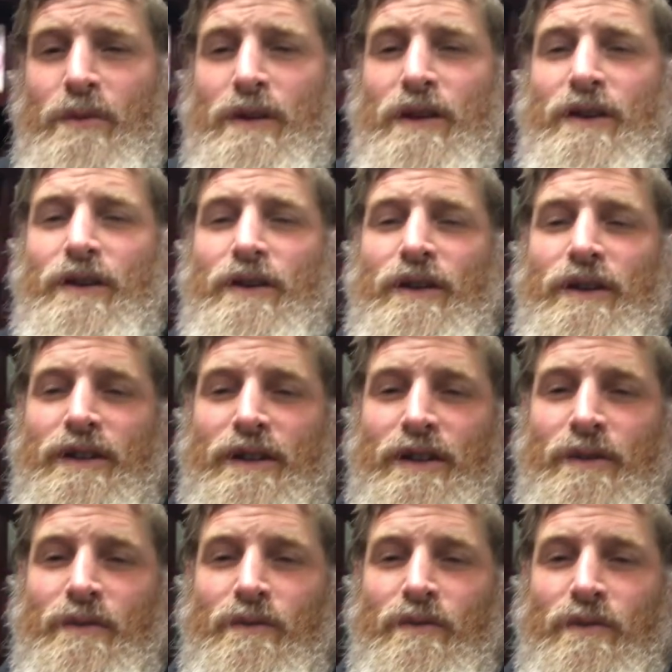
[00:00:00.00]

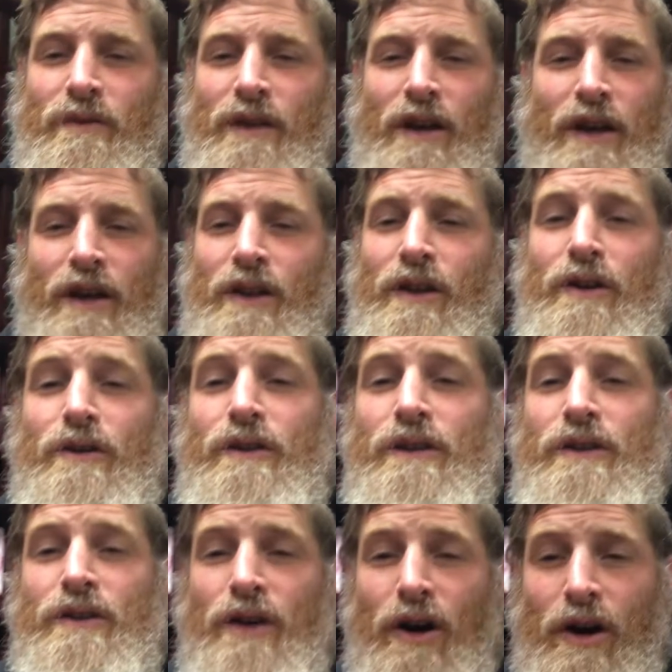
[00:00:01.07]
Because there
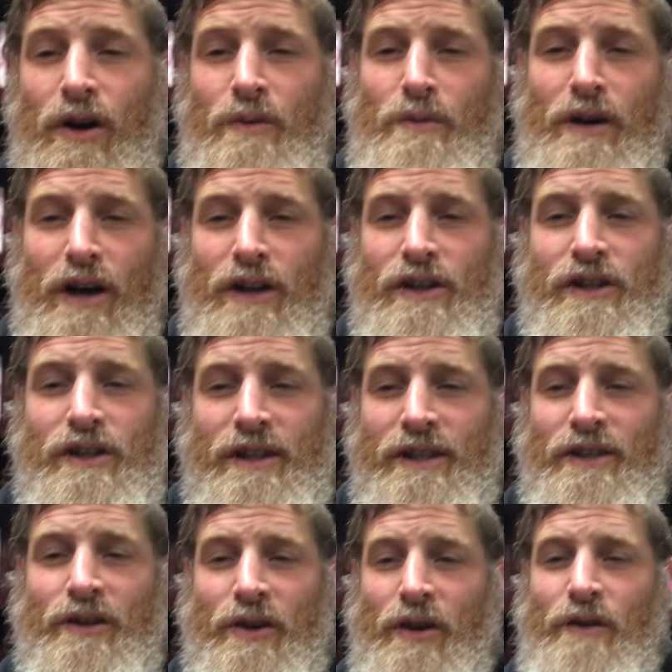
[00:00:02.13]
is so much,
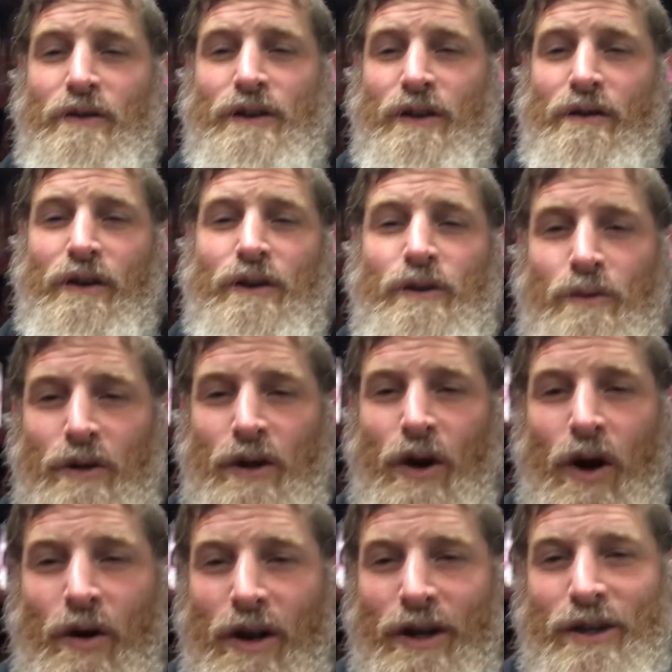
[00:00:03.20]
says the Chavas of us, we
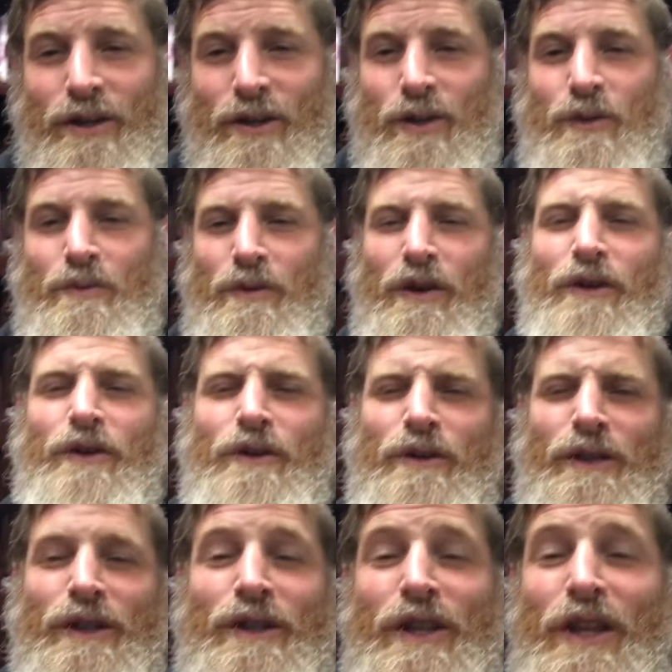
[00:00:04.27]
owe a Baruch Hu.
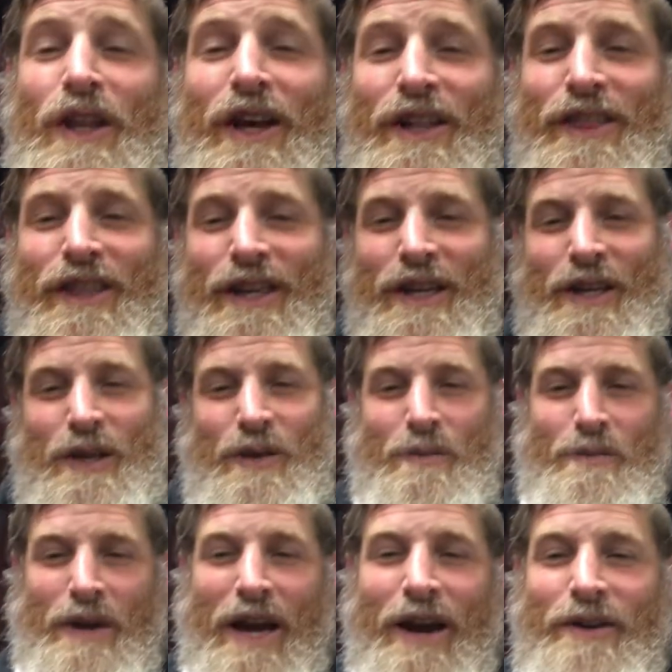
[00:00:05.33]
It's nothing in
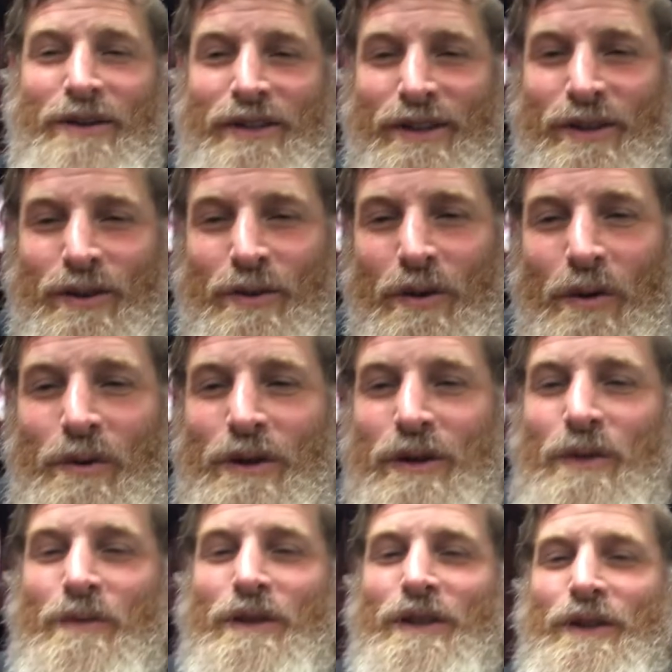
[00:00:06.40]
comparison to what we
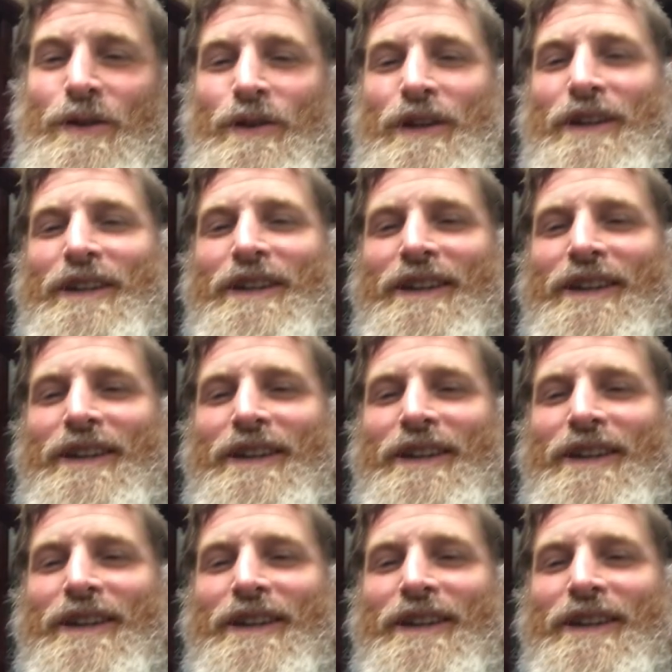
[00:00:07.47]
should be doing.